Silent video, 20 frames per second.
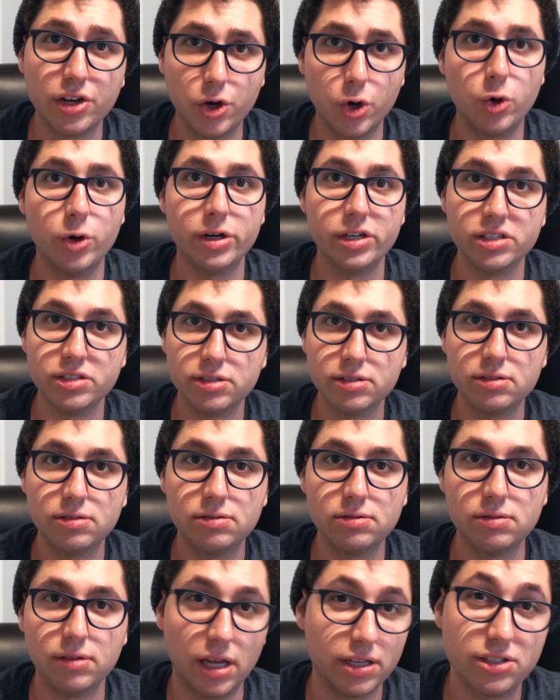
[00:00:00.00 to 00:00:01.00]
coins,
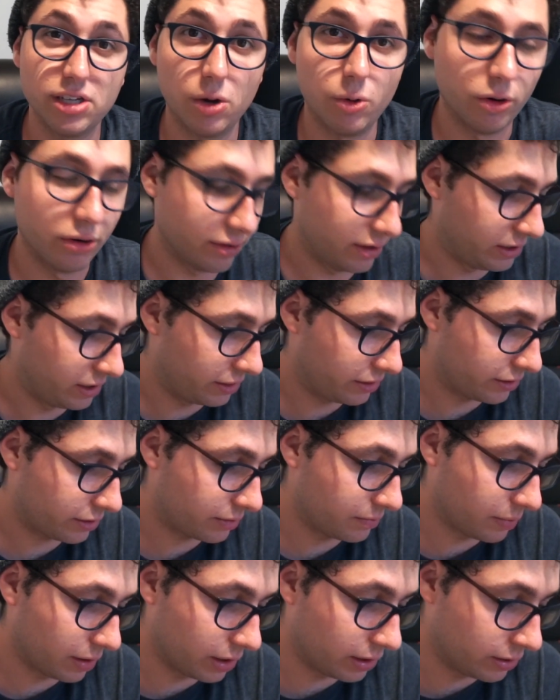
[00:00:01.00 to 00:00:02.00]
that's not worth
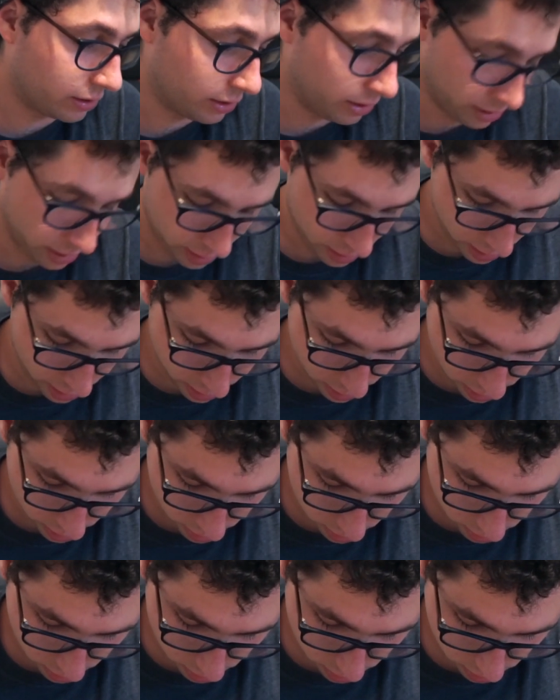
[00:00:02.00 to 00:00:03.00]
anything, but
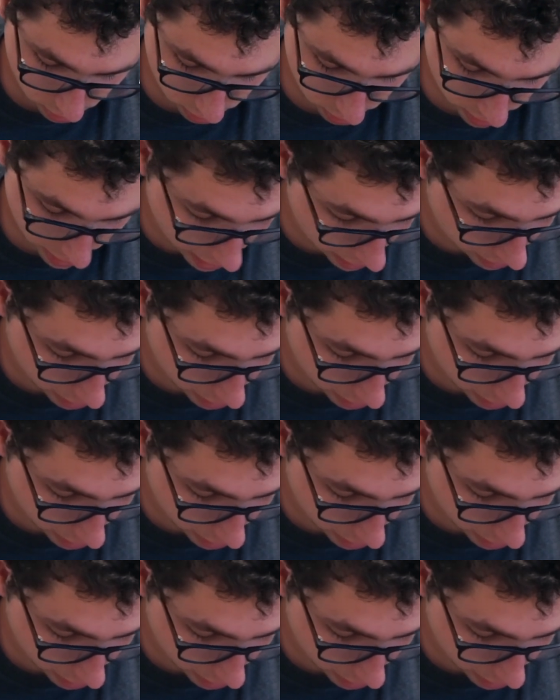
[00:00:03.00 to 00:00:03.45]
yeah,